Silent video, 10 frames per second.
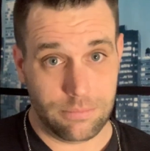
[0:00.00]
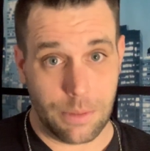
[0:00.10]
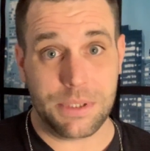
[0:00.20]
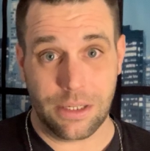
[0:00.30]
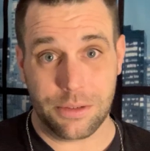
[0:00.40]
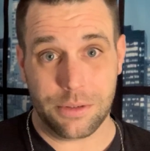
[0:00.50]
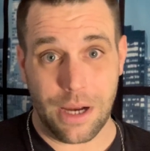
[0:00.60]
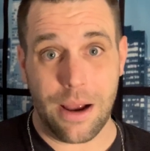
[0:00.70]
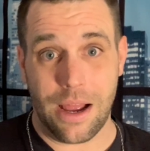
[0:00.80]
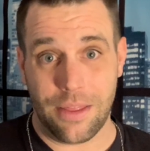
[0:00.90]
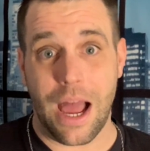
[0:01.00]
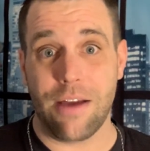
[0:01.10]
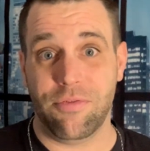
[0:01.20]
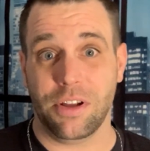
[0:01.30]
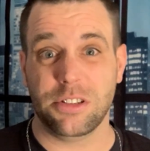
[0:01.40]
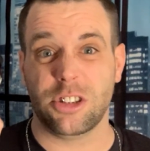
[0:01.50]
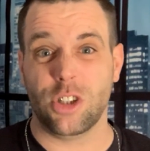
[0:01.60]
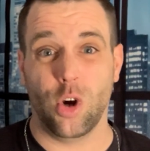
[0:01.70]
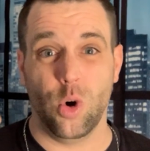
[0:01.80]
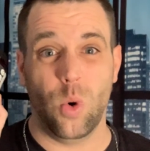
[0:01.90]
I'm telling you, I, I fell
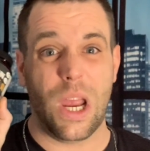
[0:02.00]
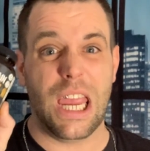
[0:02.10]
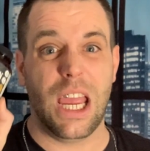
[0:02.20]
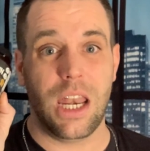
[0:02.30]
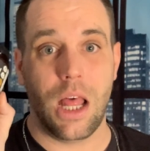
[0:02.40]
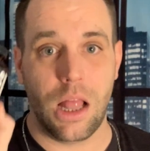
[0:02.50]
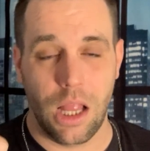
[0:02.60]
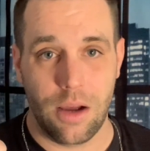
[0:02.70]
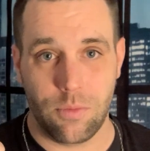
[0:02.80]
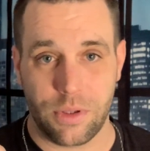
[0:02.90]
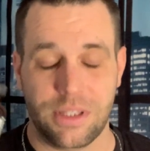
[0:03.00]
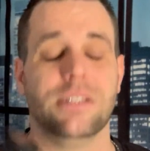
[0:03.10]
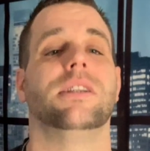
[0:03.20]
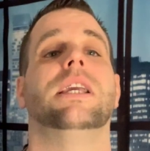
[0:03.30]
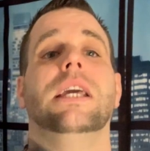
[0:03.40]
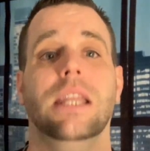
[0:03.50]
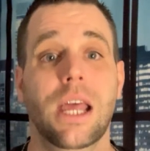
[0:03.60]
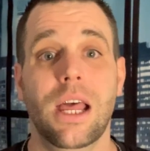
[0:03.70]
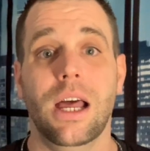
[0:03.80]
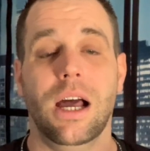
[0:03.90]
so in love with this. Again,
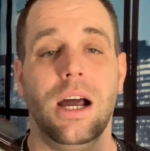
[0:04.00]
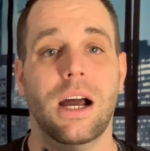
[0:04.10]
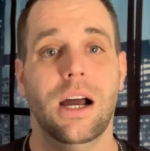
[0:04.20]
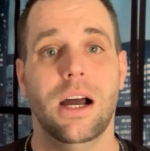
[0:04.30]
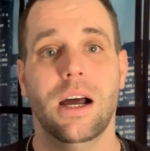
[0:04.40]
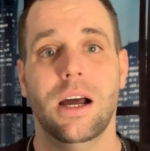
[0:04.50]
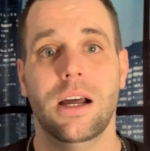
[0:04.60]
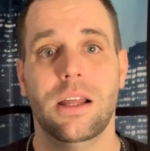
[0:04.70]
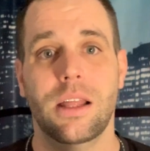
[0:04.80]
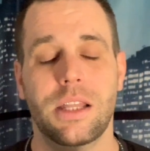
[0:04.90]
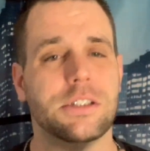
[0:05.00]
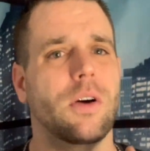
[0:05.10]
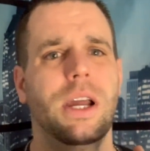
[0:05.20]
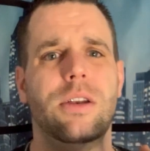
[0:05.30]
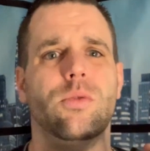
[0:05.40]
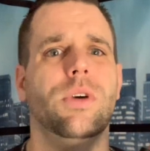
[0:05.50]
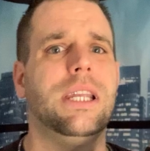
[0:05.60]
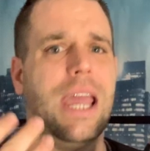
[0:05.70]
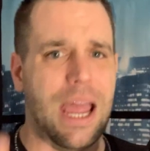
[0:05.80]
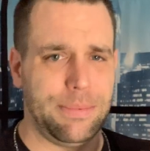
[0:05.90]
uh, let's go ahead and
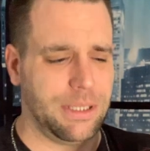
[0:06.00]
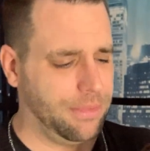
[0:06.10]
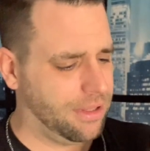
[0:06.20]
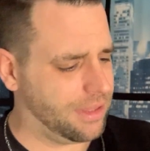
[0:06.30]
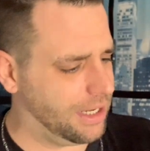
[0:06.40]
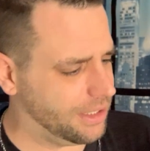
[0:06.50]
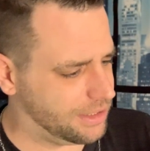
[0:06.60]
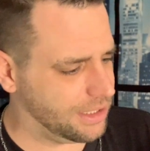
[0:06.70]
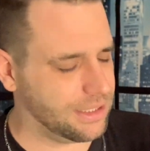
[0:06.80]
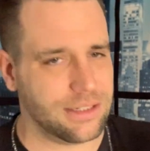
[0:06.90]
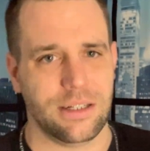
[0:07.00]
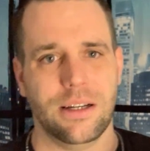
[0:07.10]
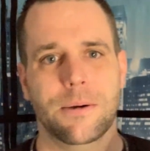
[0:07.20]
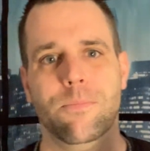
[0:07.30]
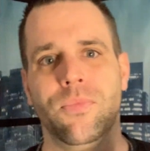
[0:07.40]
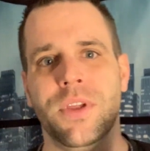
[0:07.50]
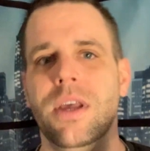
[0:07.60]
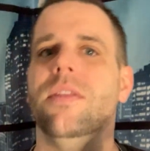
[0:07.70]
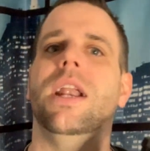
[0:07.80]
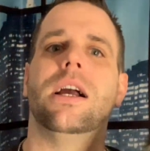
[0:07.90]
recap some of the things that um,
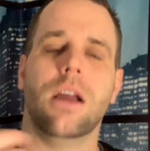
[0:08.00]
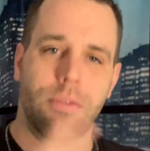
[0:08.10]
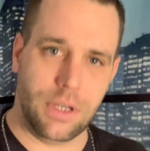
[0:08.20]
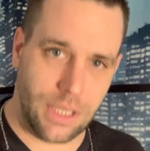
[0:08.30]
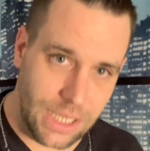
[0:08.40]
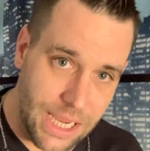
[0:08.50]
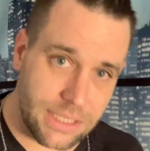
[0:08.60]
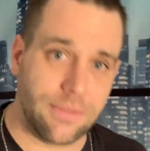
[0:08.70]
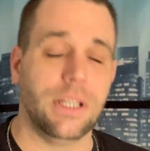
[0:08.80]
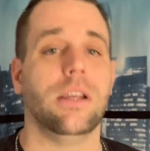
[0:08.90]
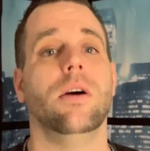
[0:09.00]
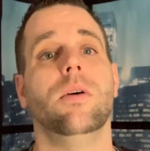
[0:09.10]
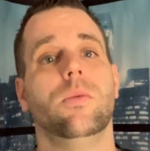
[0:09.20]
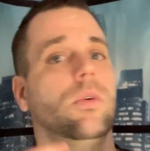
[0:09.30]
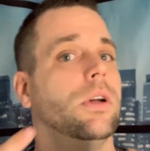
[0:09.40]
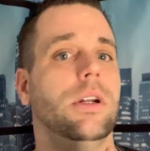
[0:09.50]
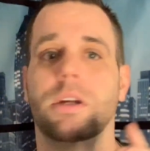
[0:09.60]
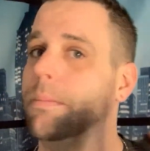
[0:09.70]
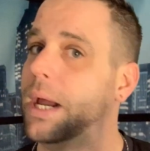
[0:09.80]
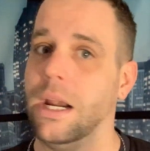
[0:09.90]
that I covered in the last video, and we're going to
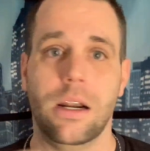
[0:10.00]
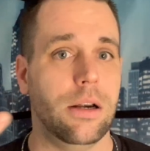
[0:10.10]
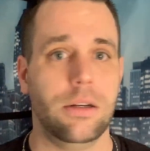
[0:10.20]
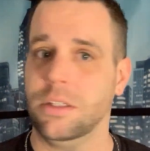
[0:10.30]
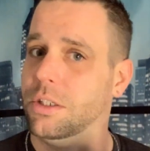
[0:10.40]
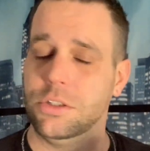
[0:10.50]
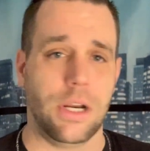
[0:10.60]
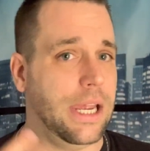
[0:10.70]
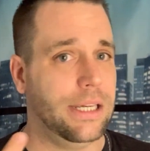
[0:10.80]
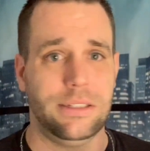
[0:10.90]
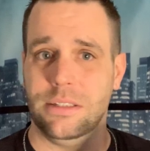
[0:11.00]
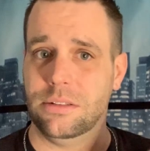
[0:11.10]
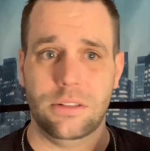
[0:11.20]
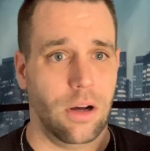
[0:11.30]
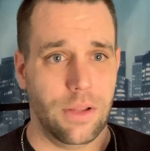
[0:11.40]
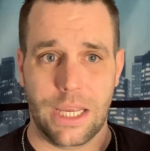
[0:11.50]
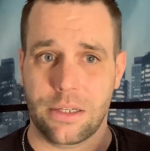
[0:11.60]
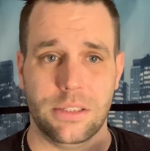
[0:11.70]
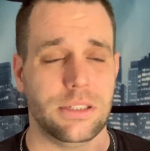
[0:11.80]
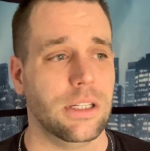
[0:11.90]
compare and contrast and all that
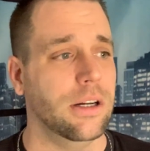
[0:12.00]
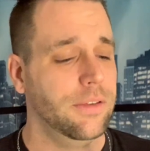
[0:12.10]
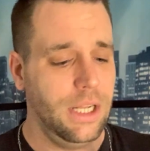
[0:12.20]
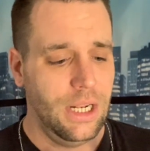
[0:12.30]
good stuff.